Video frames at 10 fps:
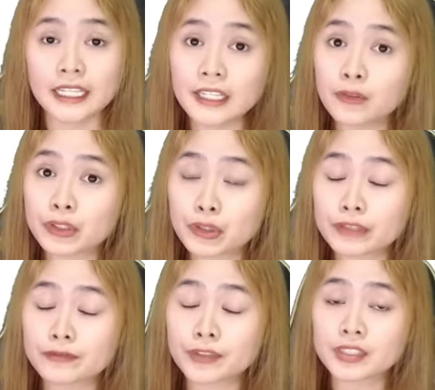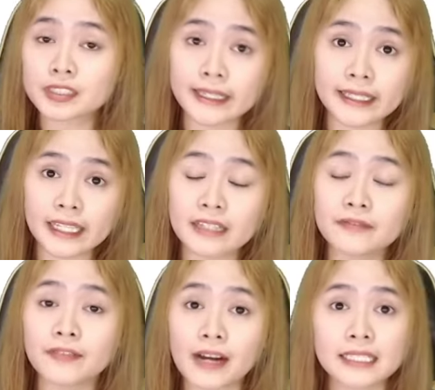In return for
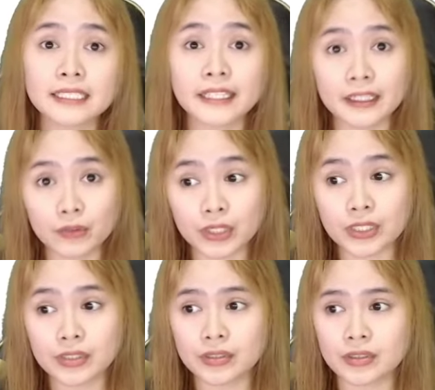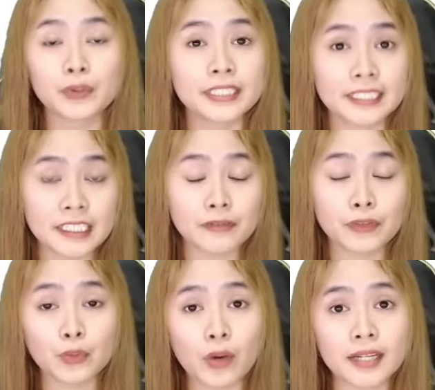staking, validators
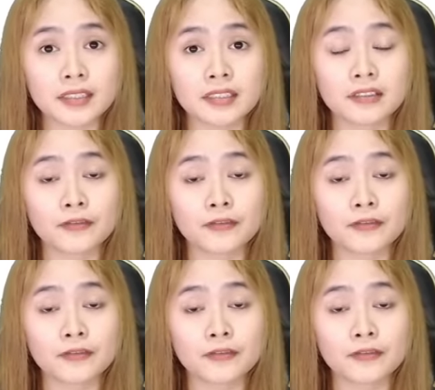receive rewards in the